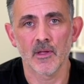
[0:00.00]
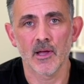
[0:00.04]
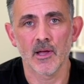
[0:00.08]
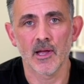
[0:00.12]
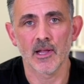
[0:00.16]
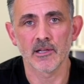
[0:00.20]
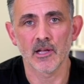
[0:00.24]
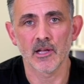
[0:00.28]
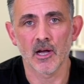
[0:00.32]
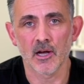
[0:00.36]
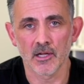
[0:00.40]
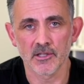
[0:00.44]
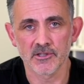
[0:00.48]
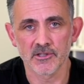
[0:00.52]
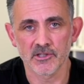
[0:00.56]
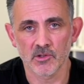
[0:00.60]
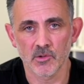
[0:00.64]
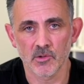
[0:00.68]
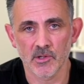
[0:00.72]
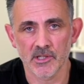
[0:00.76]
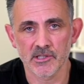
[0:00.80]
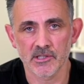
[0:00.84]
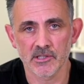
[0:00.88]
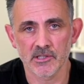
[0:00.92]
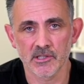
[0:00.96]
and ask
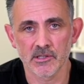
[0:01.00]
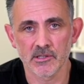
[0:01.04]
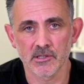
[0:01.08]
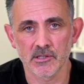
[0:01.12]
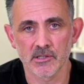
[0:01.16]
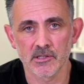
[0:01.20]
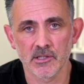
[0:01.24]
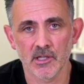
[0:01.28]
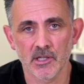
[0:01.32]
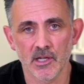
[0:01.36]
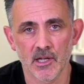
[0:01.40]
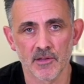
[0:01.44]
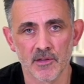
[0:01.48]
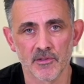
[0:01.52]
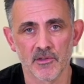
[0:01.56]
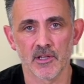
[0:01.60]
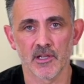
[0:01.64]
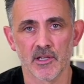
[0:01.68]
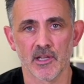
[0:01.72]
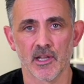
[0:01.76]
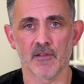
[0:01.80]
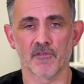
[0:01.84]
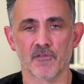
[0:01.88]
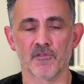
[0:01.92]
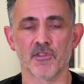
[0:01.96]
questions
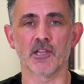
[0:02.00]
underneath.